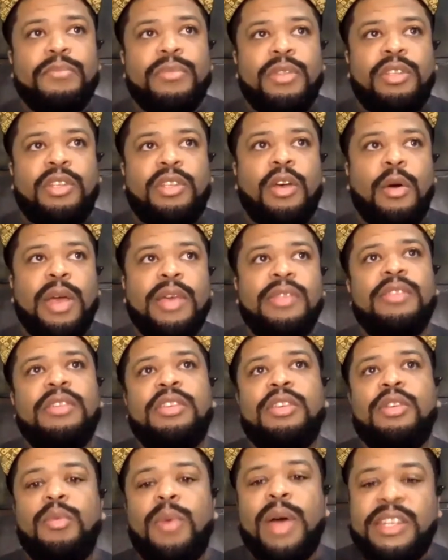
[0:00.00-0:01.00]
So in the
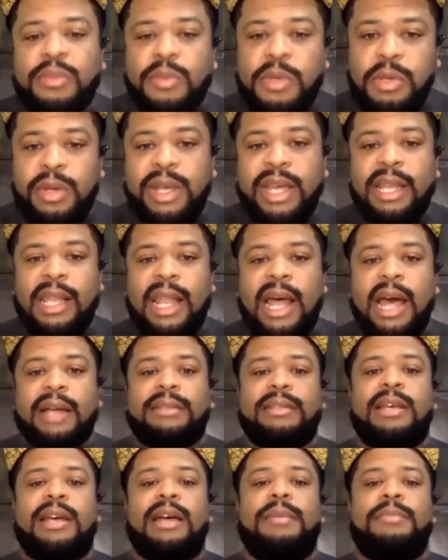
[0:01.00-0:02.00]
U.S., when you get
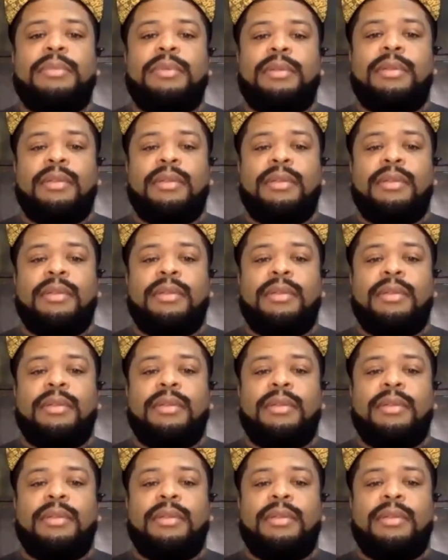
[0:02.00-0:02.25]
locked up,